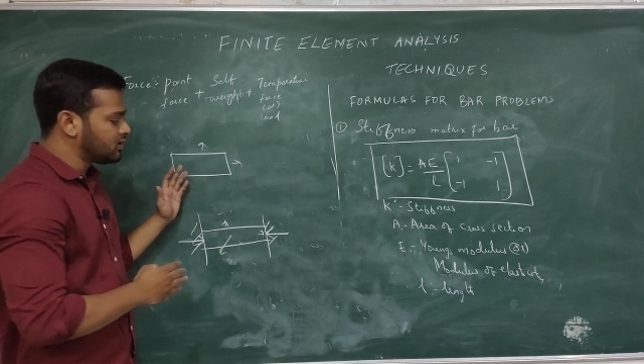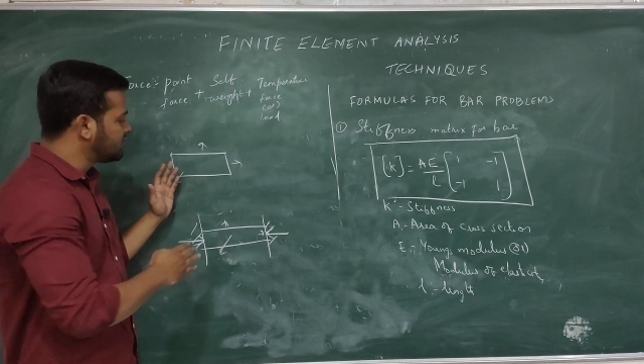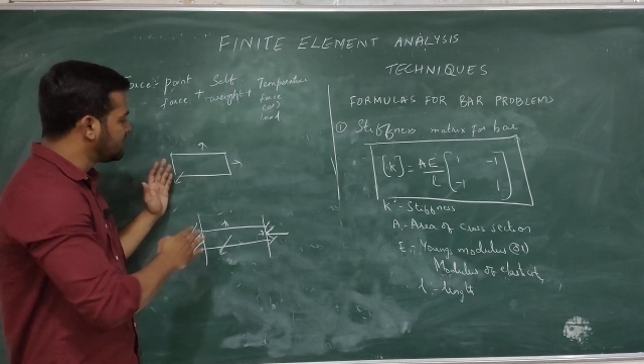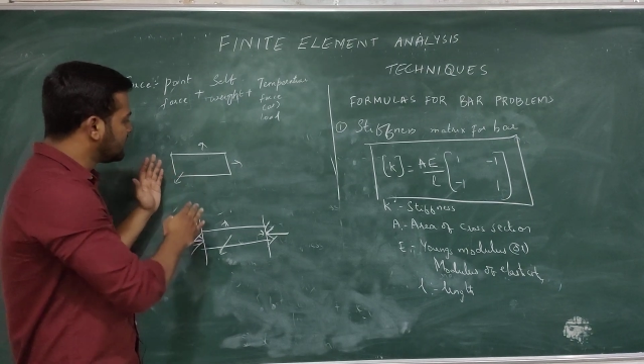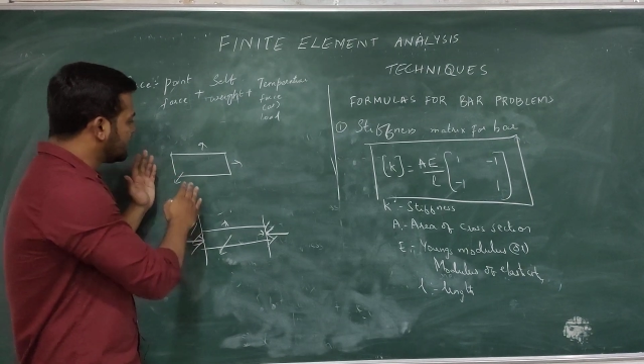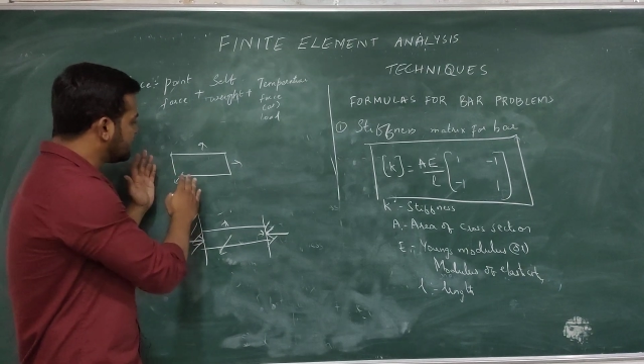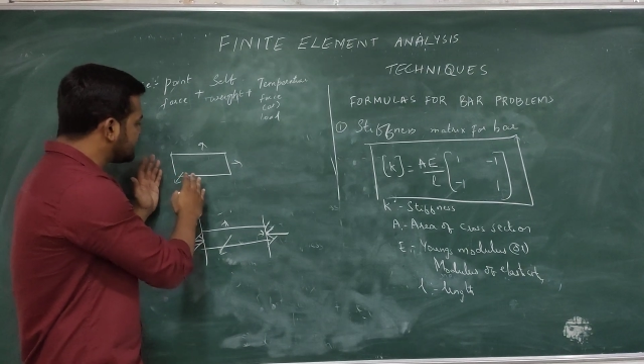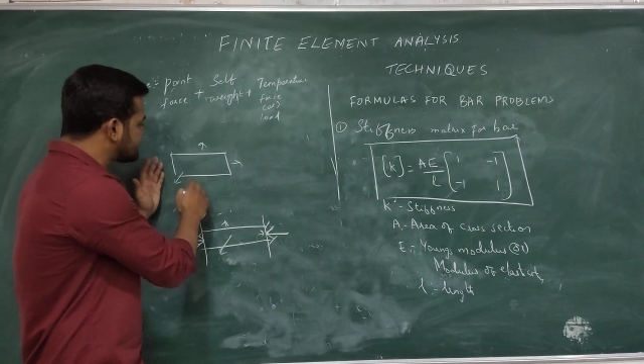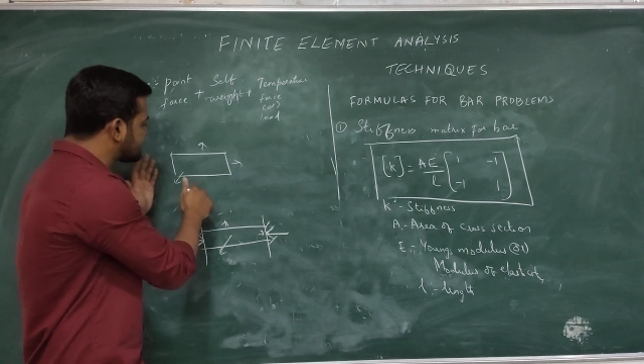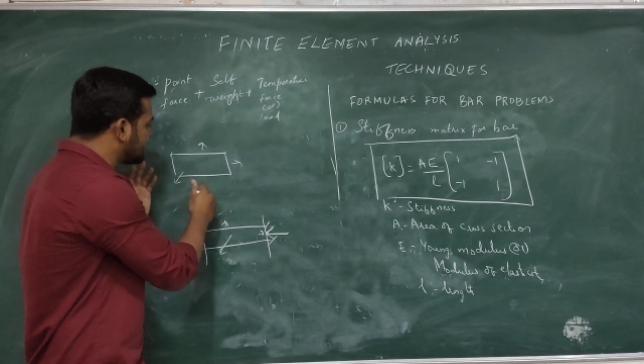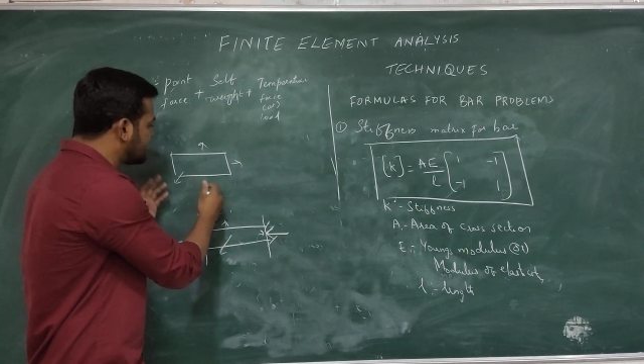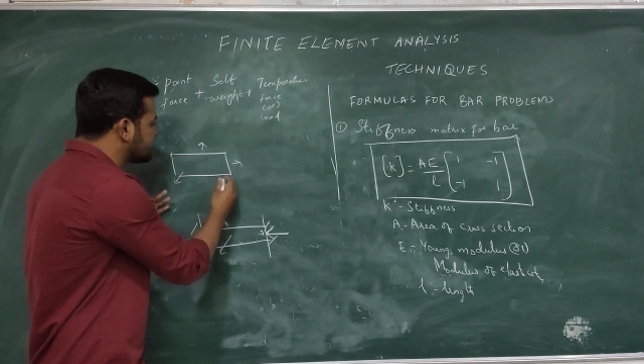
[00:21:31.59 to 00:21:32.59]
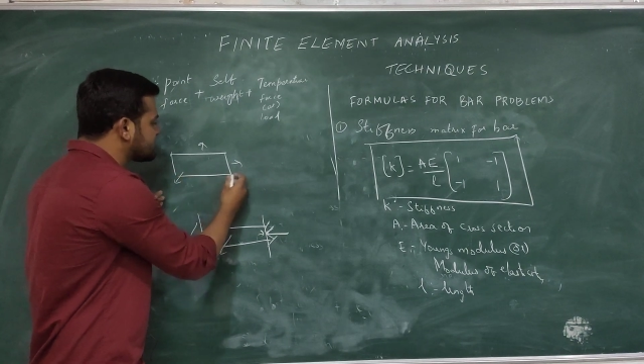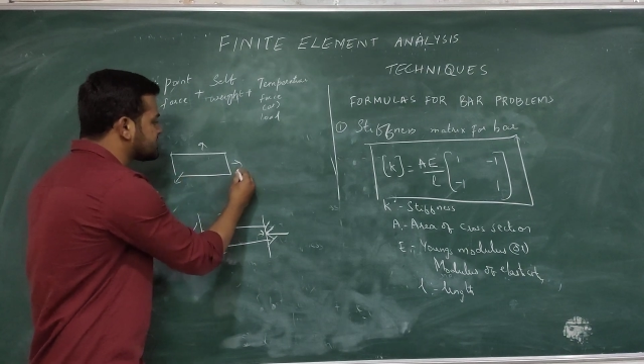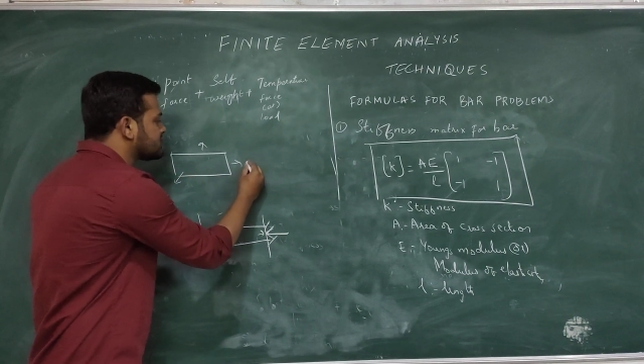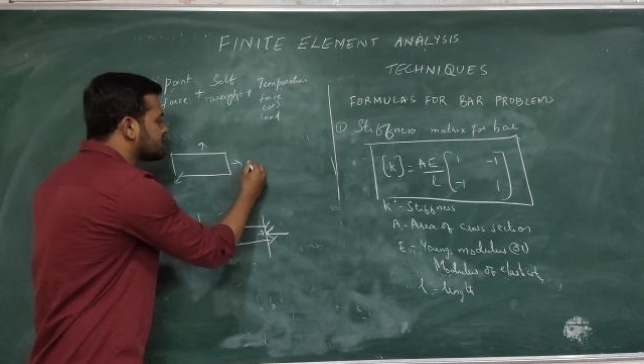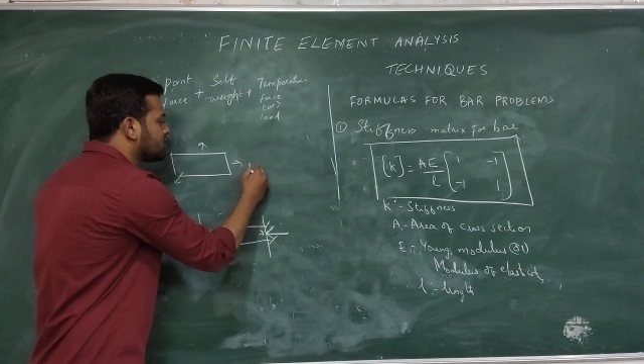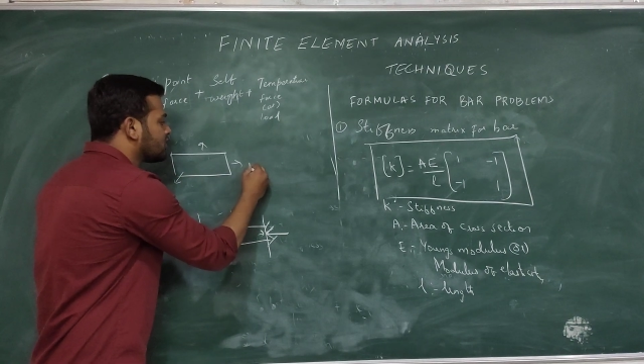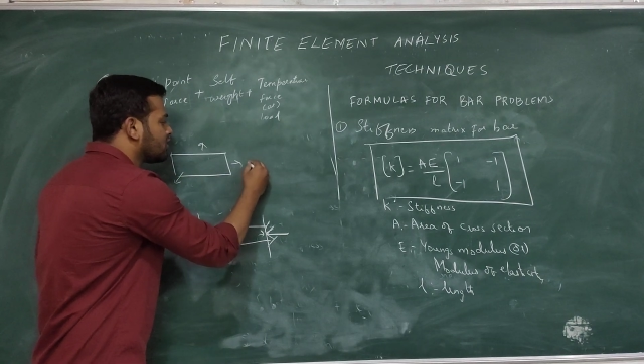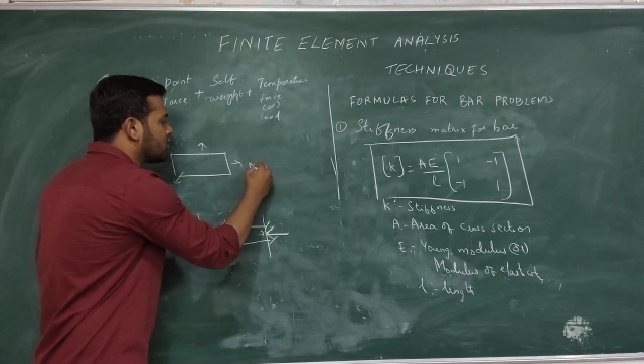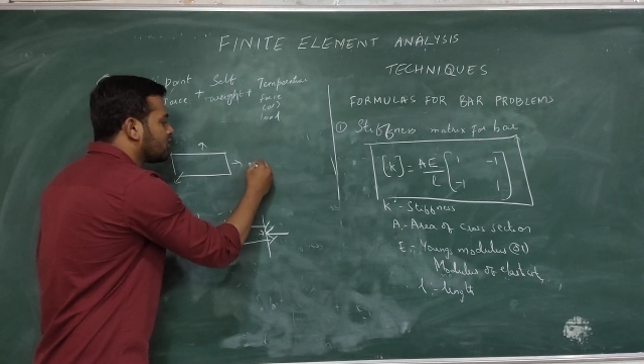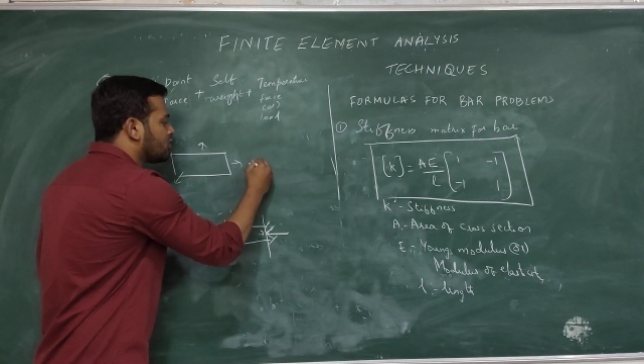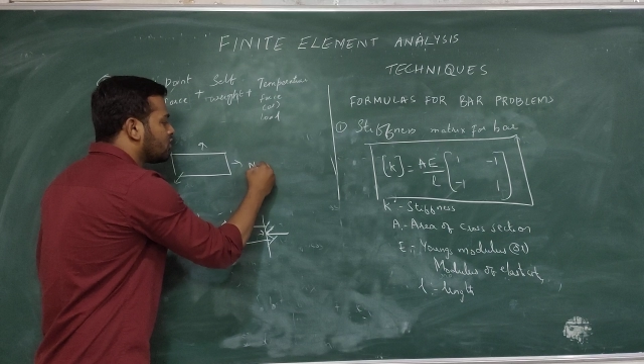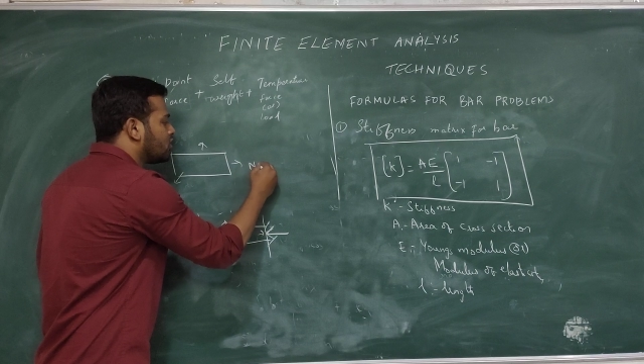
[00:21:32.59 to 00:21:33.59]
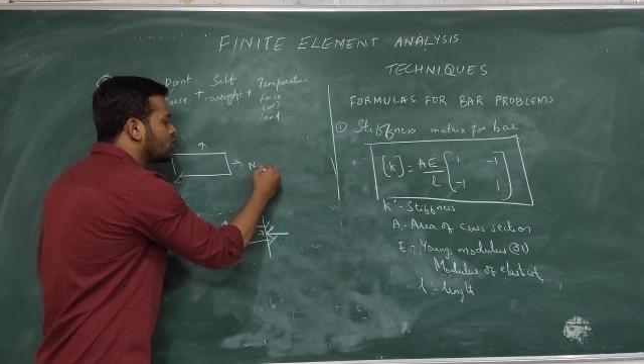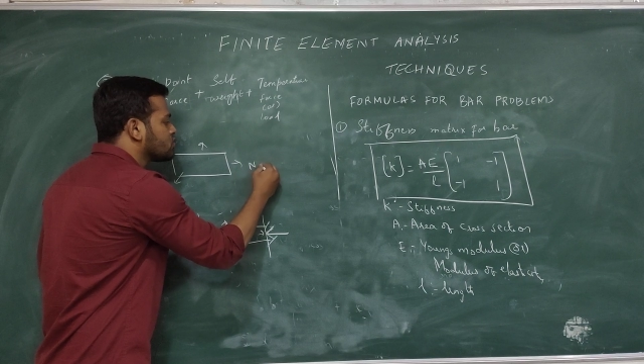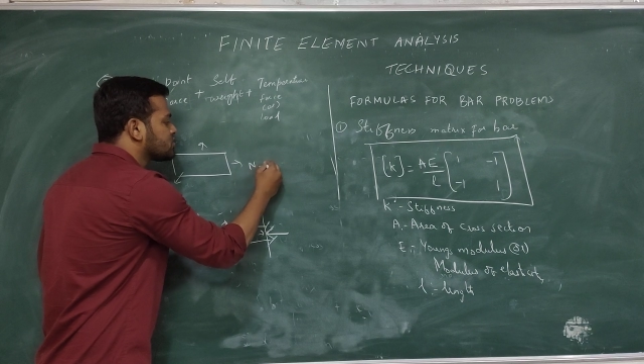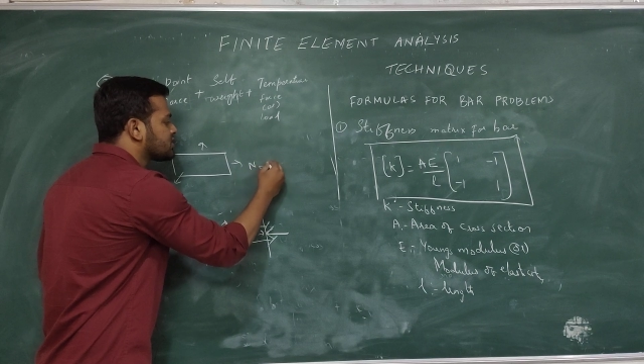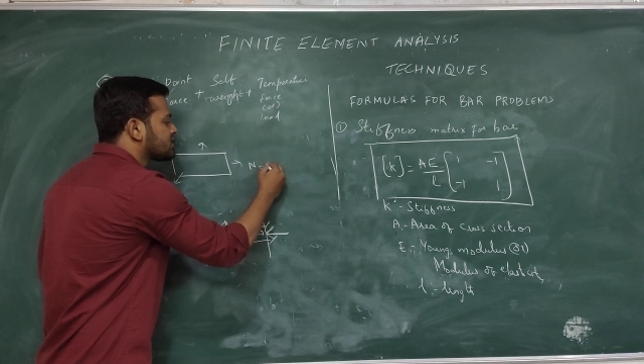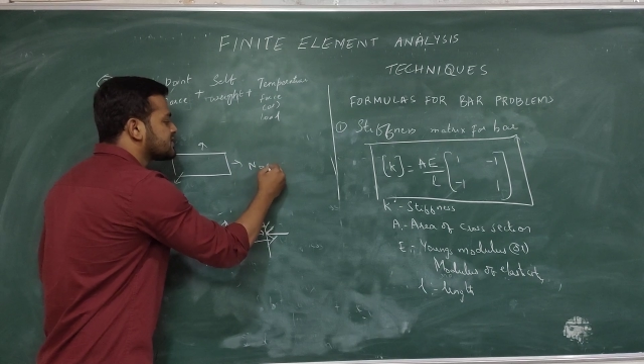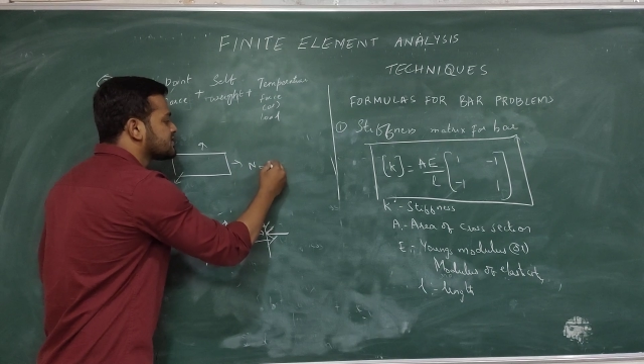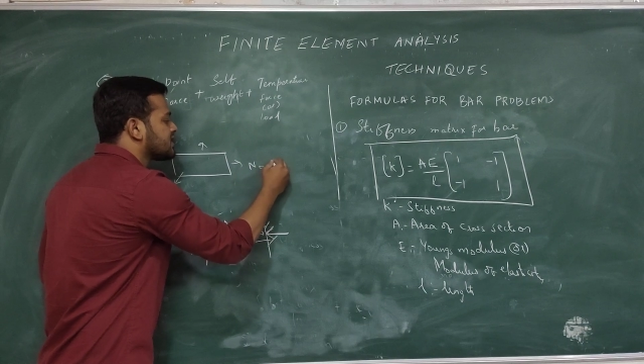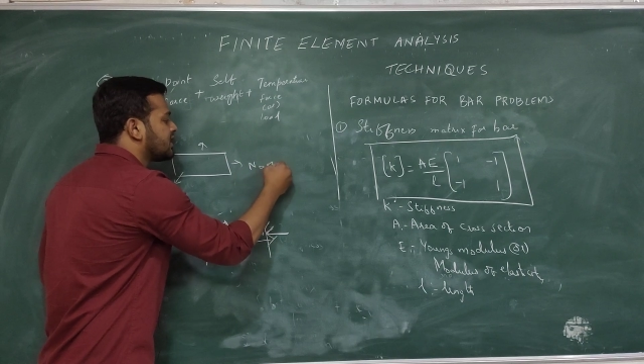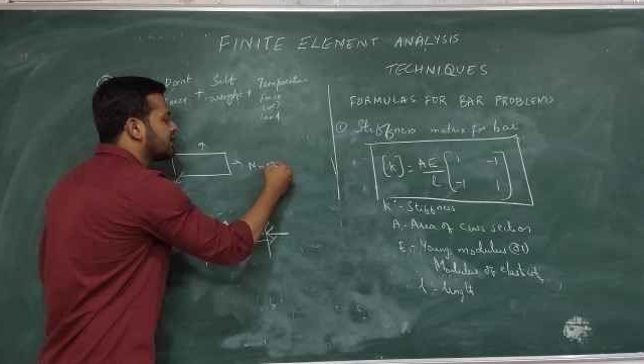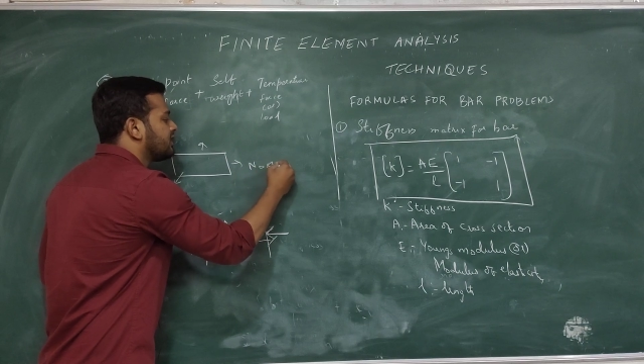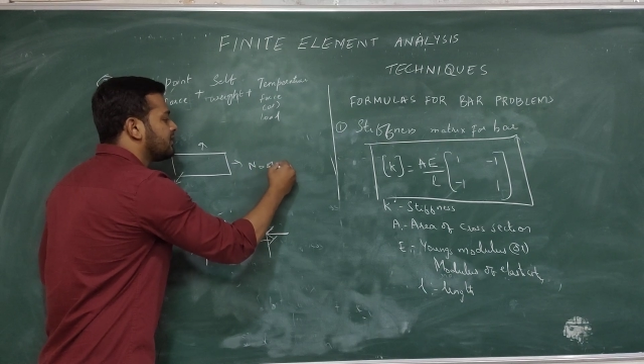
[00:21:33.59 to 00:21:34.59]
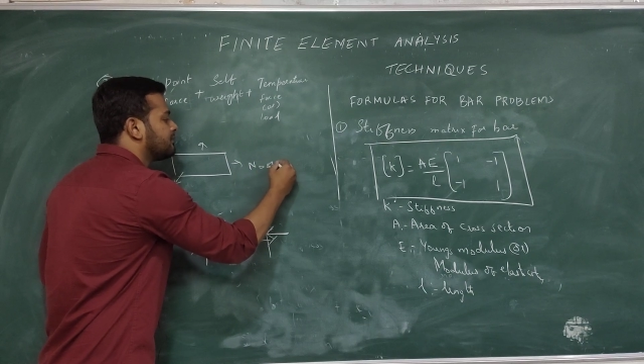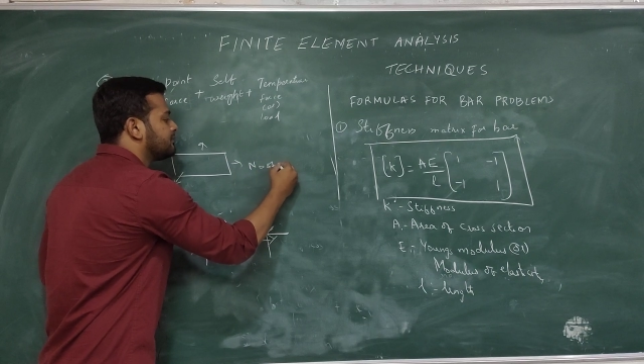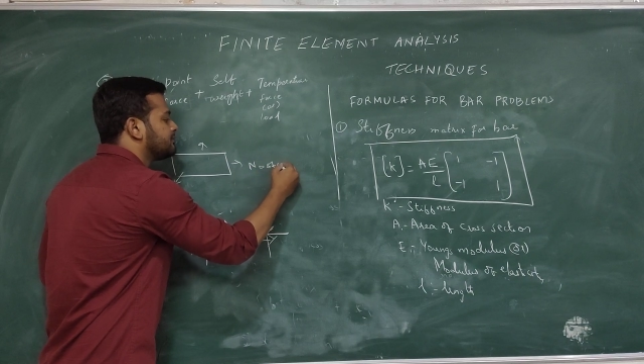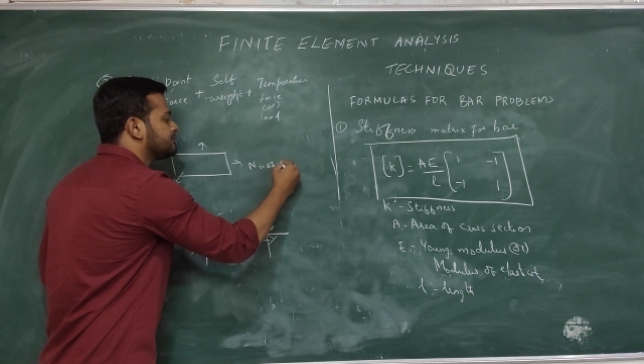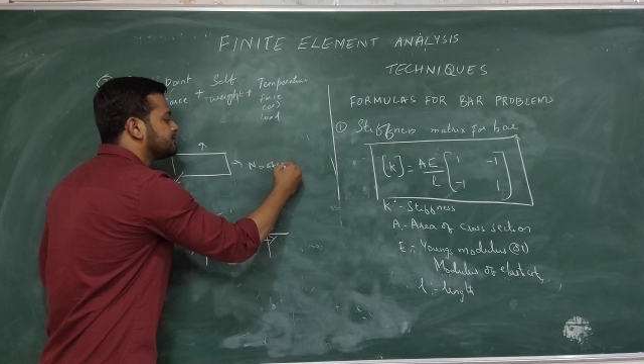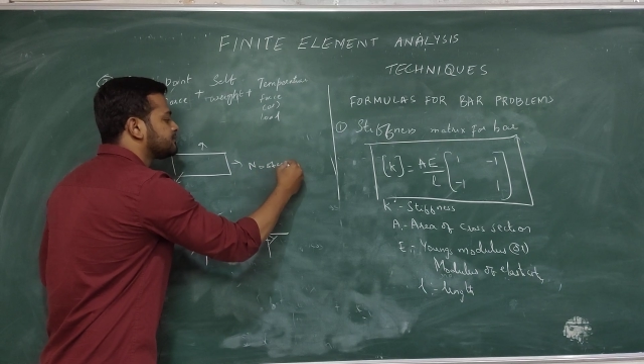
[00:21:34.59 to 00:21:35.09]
in this case, no stresses are developed.